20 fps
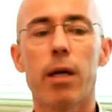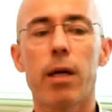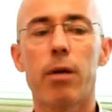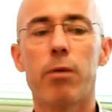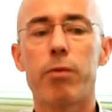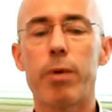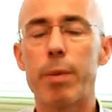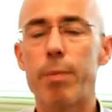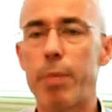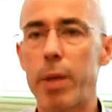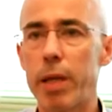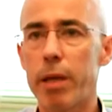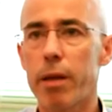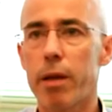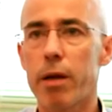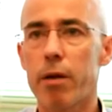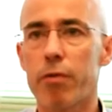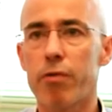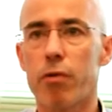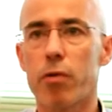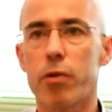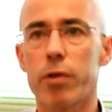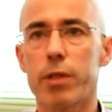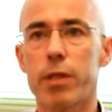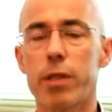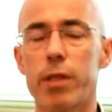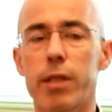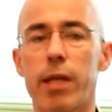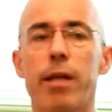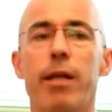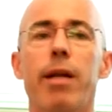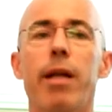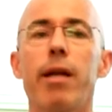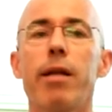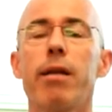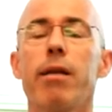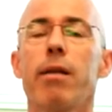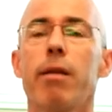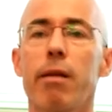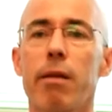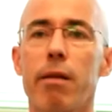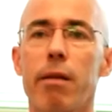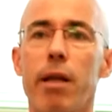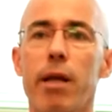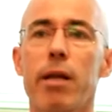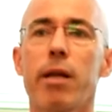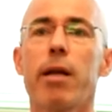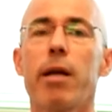rebuild their forces, and then